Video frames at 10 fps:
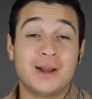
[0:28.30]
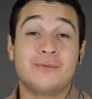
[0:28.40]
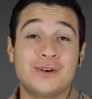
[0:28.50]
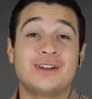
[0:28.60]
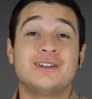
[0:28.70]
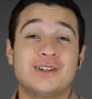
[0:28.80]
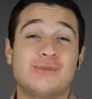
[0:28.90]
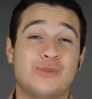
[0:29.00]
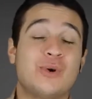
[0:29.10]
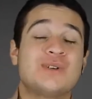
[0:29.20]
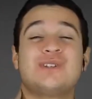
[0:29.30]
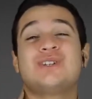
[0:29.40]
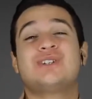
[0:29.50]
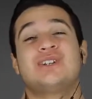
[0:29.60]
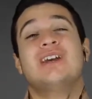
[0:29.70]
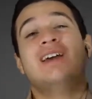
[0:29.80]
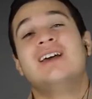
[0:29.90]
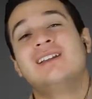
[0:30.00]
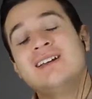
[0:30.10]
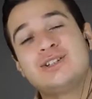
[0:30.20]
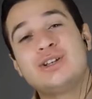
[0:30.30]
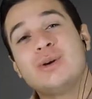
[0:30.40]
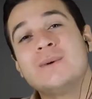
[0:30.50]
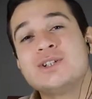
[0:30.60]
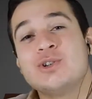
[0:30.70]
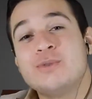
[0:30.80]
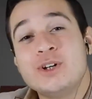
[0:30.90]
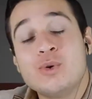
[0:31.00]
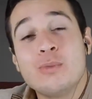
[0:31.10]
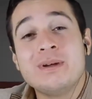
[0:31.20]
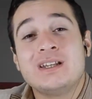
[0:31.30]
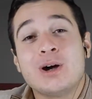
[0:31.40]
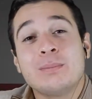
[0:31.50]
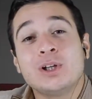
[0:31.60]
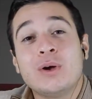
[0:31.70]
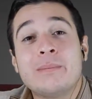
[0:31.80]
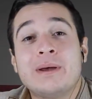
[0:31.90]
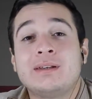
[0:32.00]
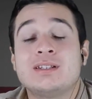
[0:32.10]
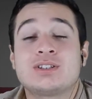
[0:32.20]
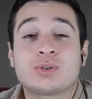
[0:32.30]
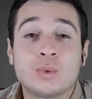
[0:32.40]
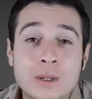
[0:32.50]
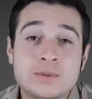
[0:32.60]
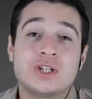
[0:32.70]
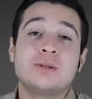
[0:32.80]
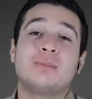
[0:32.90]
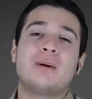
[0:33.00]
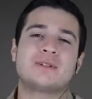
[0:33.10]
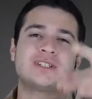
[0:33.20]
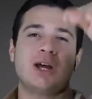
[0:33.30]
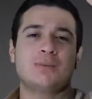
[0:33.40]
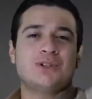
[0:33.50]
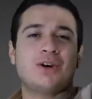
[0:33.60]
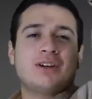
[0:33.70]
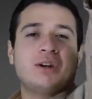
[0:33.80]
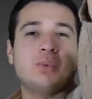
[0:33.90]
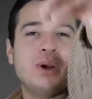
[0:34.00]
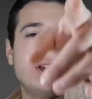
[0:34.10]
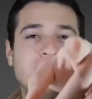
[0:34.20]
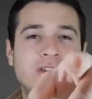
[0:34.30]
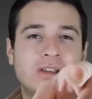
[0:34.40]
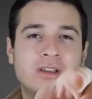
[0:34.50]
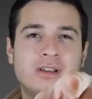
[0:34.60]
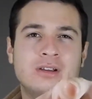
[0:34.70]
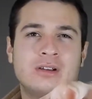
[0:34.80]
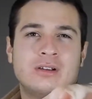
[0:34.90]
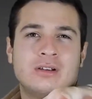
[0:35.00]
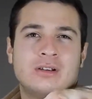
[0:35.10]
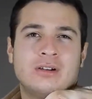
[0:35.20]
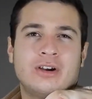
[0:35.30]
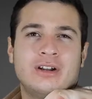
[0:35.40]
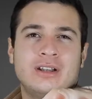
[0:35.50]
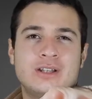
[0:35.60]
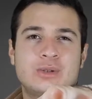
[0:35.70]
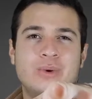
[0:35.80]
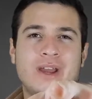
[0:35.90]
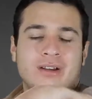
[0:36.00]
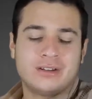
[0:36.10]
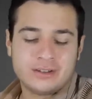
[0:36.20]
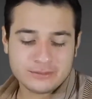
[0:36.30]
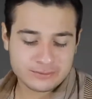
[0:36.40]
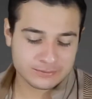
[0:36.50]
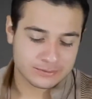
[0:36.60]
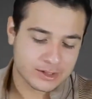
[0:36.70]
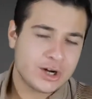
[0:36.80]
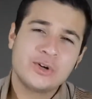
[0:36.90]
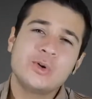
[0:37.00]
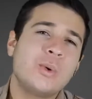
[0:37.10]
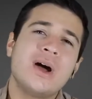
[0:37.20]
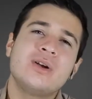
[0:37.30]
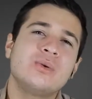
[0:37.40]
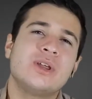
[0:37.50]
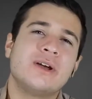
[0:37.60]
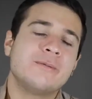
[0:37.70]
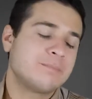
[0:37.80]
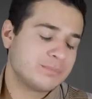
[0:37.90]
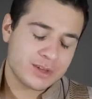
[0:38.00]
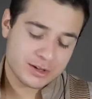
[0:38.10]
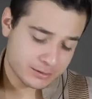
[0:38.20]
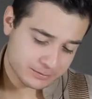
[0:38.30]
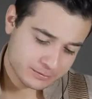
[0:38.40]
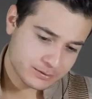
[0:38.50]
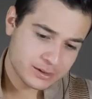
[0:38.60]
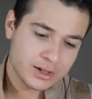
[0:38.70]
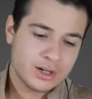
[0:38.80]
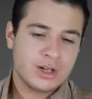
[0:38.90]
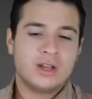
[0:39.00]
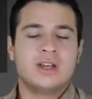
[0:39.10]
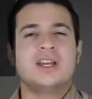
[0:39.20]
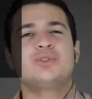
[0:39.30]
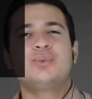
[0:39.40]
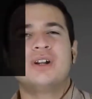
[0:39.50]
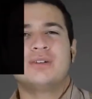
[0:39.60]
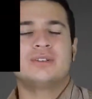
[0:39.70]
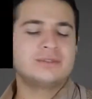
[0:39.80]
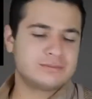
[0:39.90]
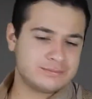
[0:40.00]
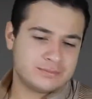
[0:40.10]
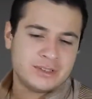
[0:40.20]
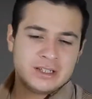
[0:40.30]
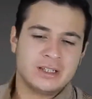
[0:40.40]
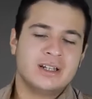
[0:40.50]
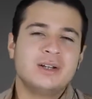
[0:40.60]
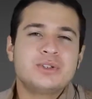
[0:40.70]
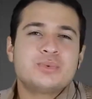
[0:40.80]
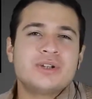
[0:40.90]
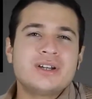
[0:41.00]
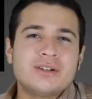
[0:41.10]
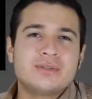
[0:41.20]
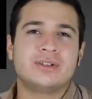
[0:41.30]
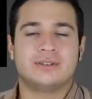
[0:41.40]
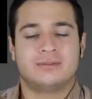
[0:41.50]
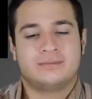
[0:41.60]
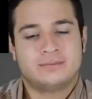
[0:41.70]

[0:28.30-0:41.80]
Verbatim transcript: I'm fucking looking forward to this shit. Link to the original video will be down below in my description, but I'm gonna stop talking and we are gonna get to reacting. I don't know why I do that. Yeah. It's whatever. It's whatever.